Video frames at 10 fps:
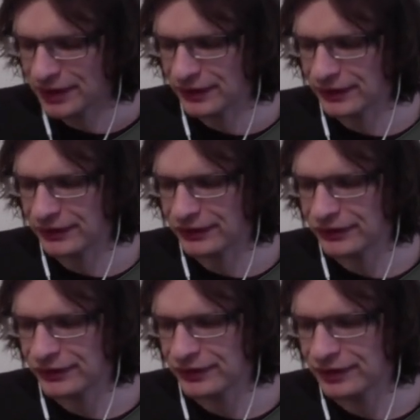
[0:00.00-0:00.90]

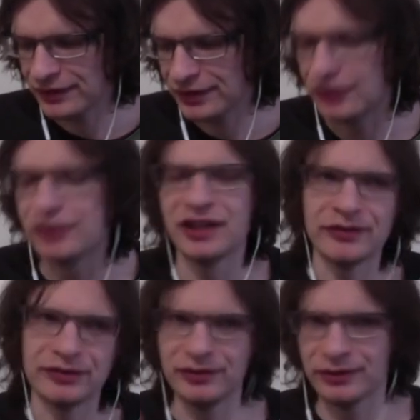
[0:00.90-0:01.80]
because you
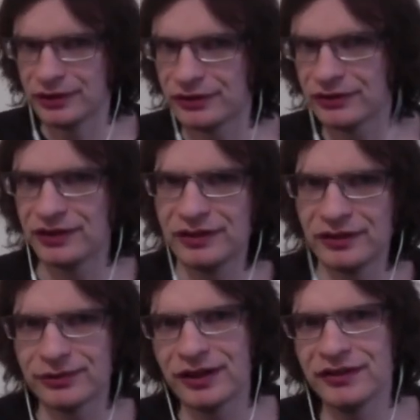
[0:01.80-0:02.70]
only have a few rehearsals to
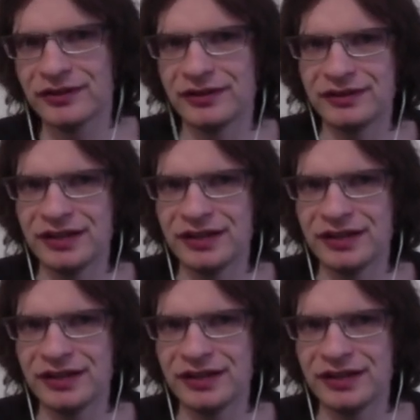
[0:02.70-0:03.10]
get this right.